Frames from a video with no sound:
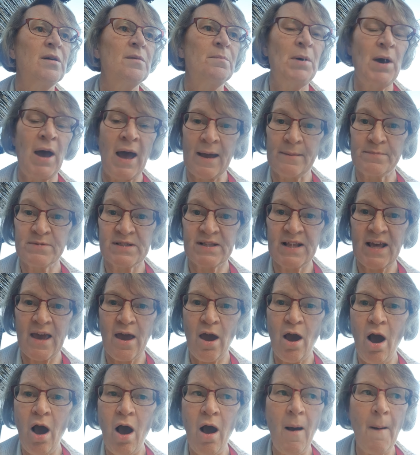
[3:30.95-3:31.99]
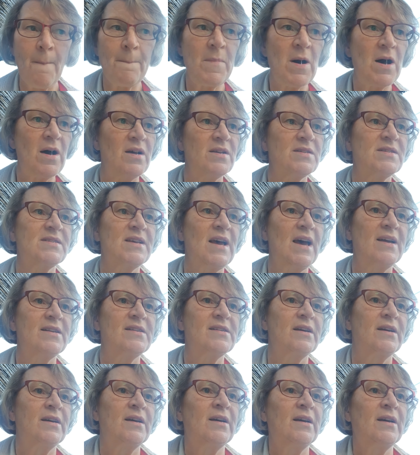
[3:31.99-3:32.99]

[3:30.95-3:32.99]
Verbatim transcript: Perhaps they are, Ba said.